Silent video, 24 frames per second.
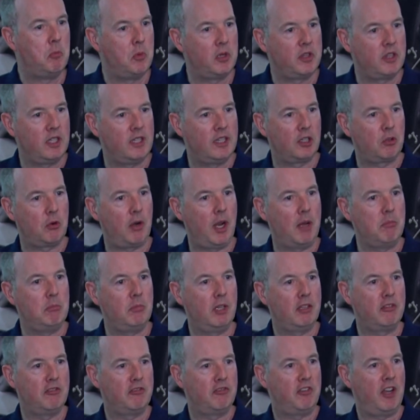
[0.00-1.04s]
within the
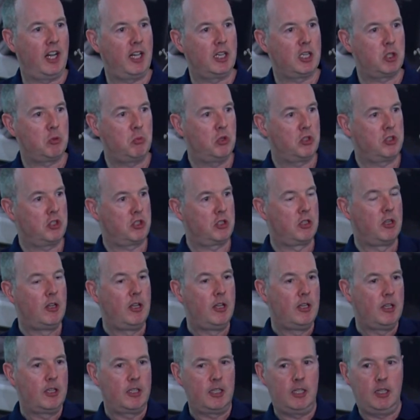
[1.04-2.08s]
Kremlin felt was,
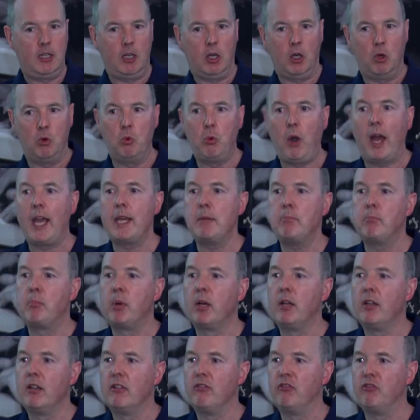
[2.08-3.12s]
you know,
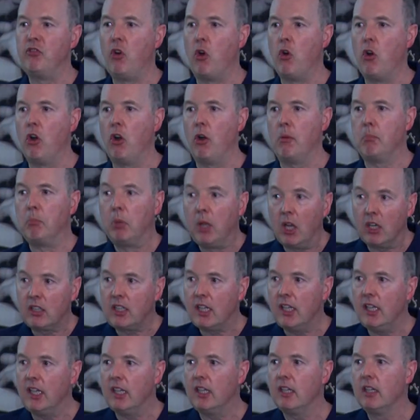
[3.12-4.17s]
ripe for
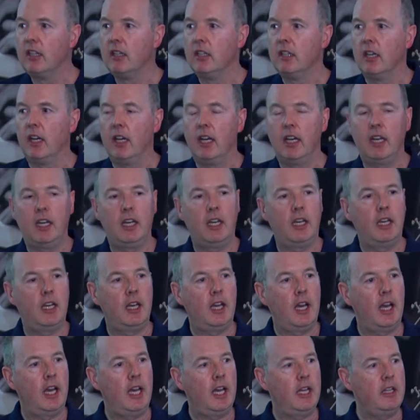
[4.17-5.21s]
plucking,
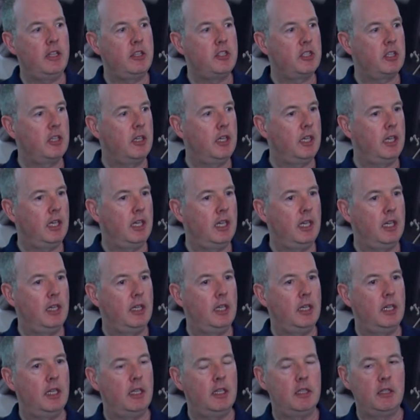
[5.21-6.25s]
and
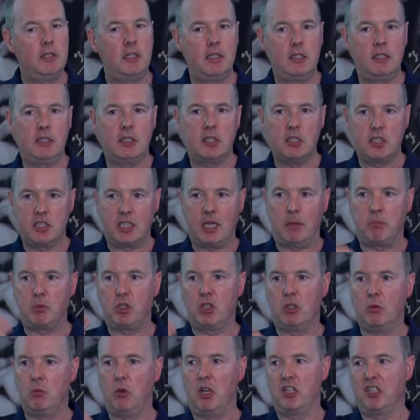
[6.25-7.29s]
the
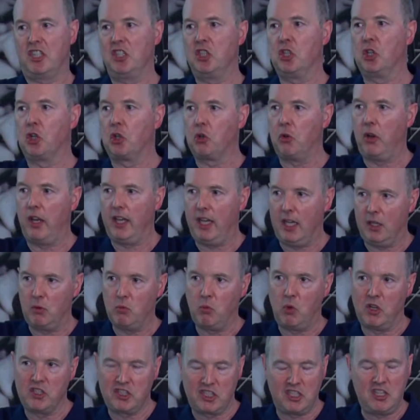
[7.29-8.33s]
conception was that Ukraine
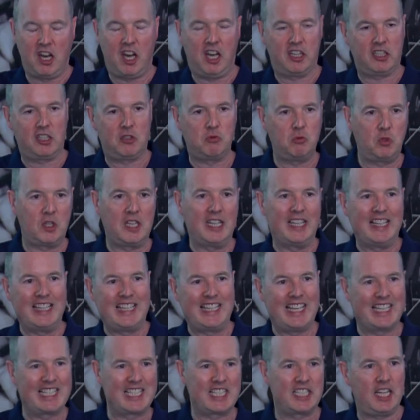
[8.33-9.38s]
was not
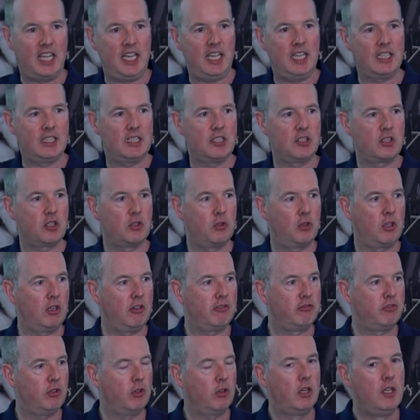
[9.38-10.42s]
really a state, and so
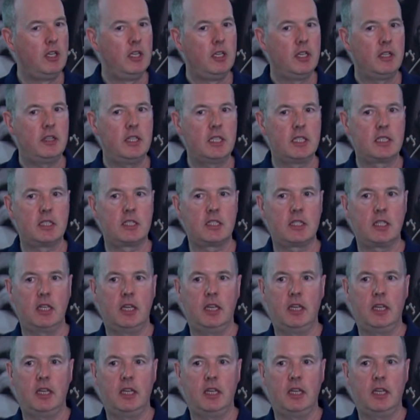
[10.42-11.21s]
therefore this